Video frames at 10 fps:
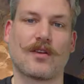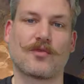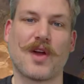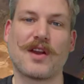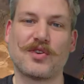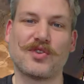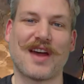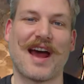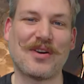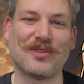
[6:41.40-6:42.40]
Red
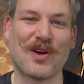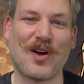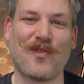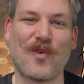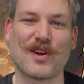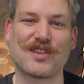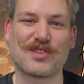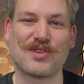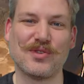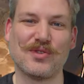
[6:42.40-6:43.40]
Hood Outlaw
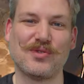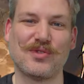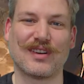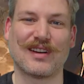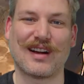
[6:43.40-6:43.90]
42.